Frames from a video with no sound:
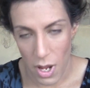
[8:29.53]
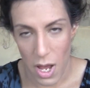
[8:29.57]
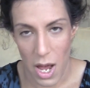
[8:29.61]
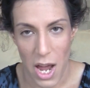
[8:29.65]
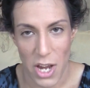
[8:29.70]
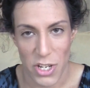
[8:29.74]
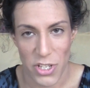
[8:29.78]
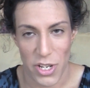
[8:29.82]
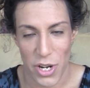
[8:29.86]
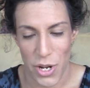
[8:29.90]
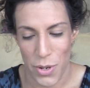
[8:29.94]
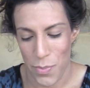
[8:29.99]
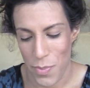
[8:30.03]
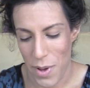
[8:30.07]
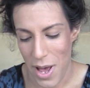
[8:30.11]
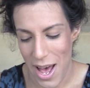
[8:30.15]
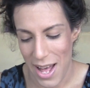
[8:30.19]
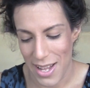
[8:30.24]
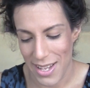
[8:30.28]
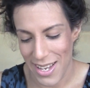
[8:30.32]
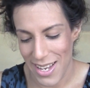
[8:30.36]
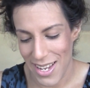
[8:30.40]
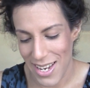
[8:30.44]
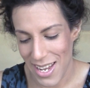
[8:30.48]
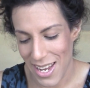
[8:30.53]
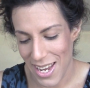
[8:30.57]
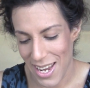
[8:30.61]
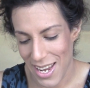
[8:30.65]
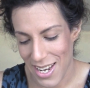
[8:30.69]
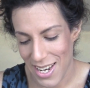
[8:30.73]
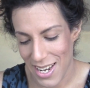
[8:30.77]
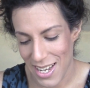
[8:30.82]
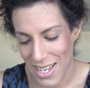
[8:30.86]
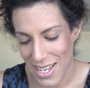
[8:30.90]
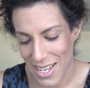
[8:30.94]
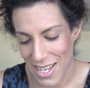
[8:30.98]
eyeshadow palette
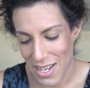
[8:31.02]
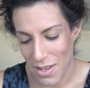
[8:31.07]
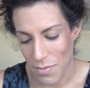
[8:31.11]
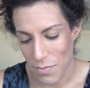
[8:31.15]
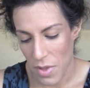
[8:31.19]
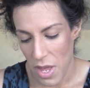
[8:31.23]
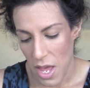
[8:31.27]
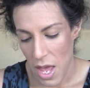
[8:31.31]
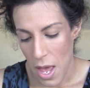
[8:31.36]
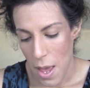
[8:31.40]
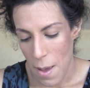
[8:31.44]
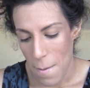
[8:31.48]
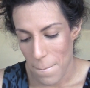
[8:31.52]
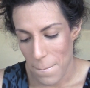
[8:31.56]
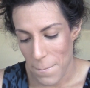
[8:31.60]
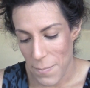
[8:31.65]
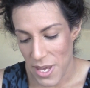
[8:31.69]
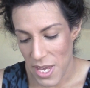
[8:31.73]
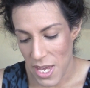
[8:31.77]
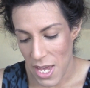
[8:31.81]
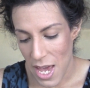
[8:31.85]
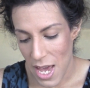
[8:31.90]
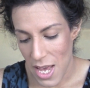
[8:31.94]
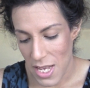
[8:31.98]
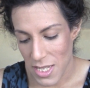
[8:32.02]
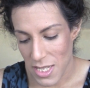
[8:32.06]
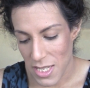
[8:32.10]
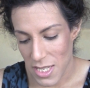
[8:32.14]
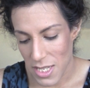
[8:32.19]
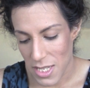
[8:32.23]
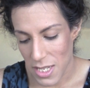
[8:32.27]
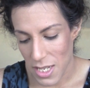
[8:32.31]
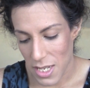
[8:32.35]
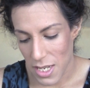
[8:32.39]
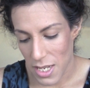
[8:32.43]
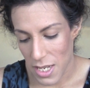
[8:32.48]
in um,
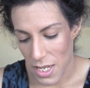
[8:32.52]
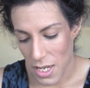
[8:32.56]
BS,